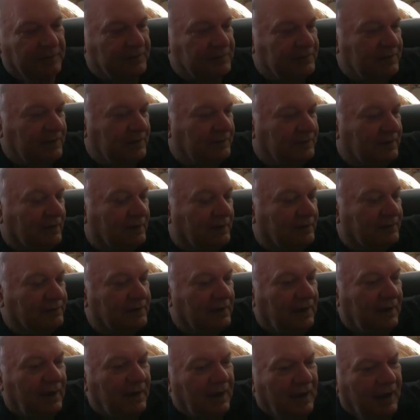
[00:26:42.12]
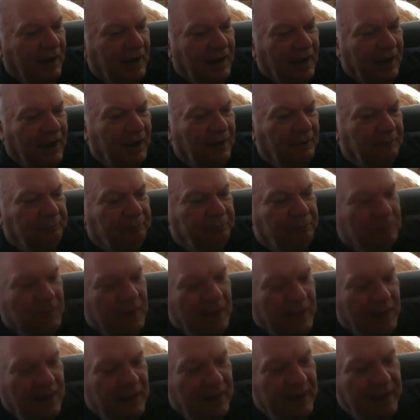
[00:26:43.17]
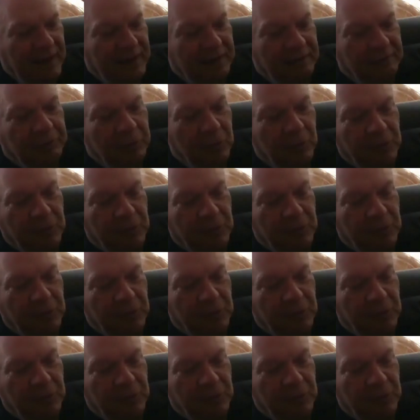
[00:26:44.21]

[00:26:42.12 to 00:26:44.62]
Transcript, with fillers: of these details. Um, and of